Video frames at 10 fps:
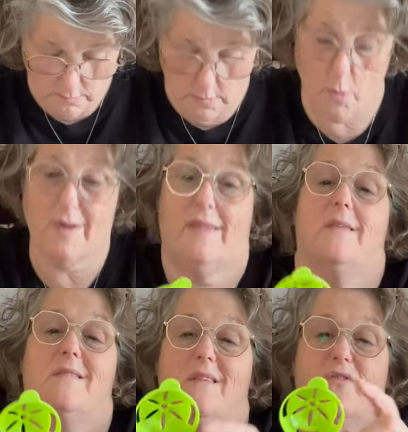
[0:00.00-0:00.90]
know what
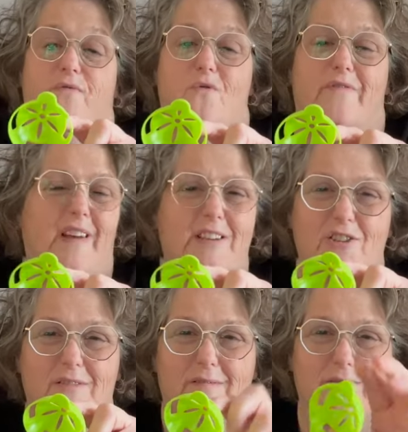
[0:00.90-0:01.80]
this is for. Veg
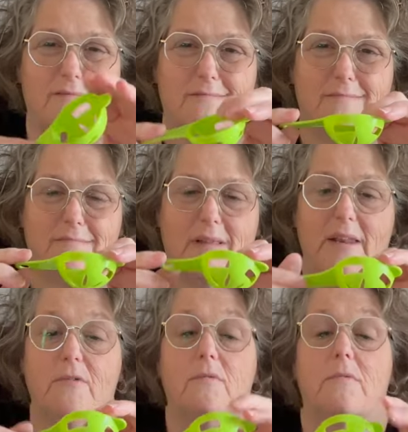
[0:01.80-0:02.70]
I
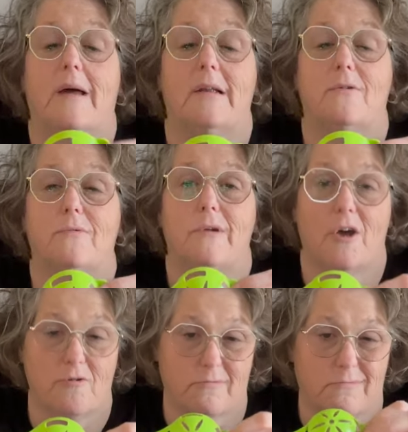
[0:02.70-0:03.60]
don't, I don't
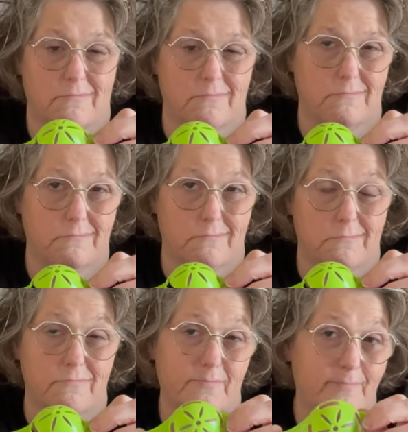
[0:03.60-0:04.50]
know.
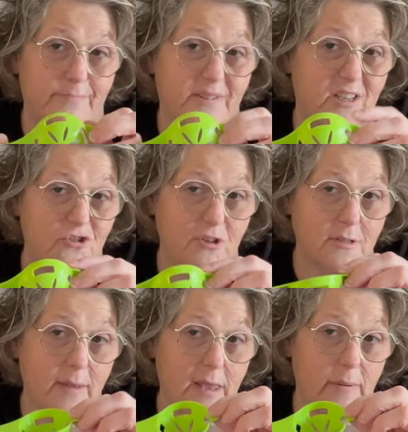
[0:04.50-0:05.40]
Citrus
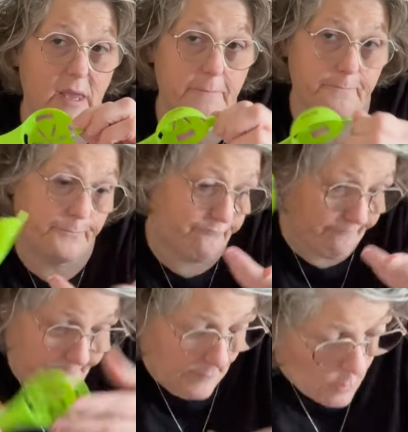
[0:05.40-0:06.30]
maybe?
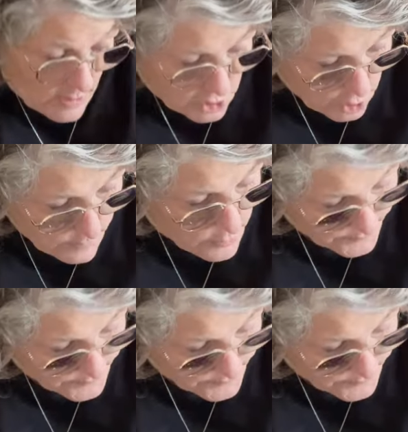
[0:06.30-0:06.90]
questionable.